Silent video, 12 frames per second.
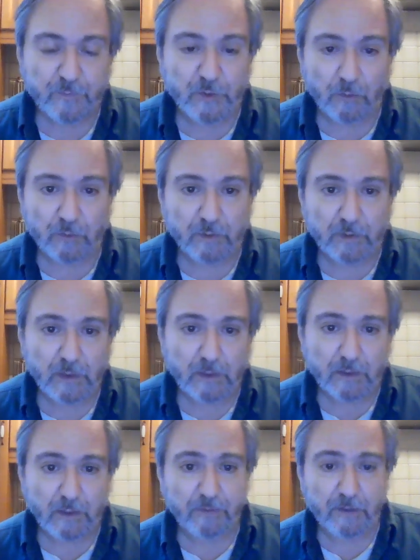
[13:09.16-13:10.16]
So
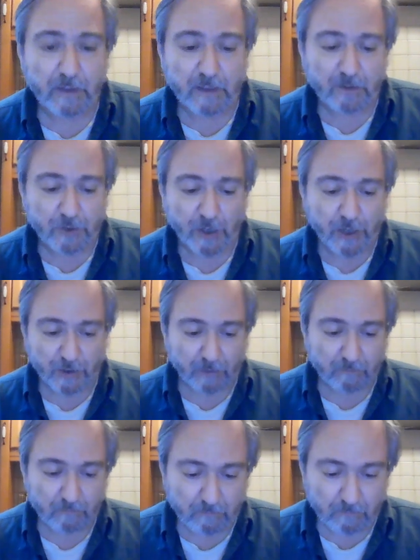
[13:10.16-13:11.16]
definitely things are changing.
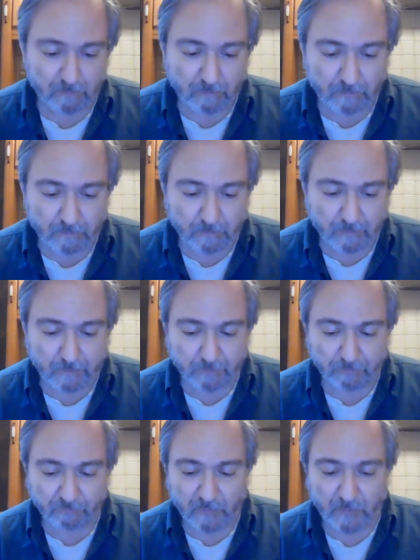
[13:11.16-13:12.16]

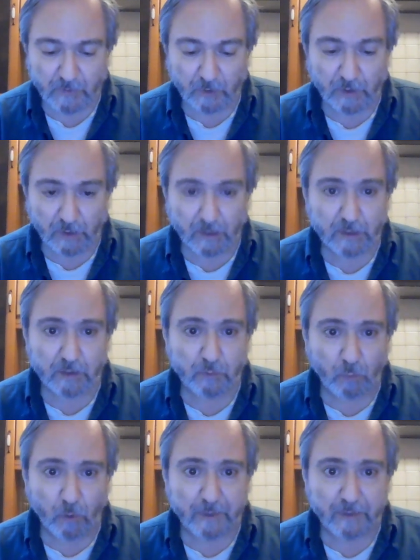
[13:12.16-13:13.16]
So the Arctic is
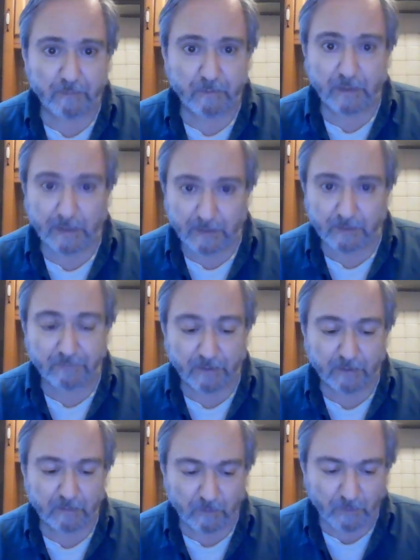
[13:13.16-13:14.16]
warming, and that's
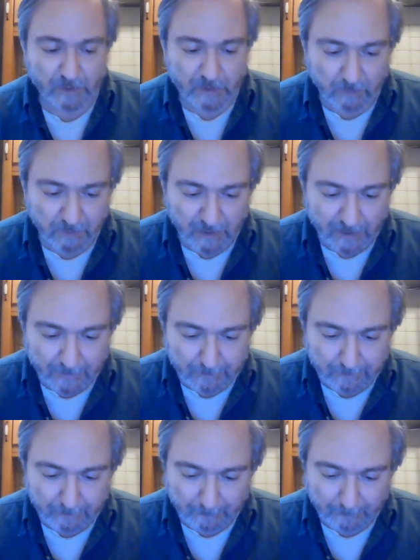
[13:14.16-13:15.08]
affecting the rest of the planet.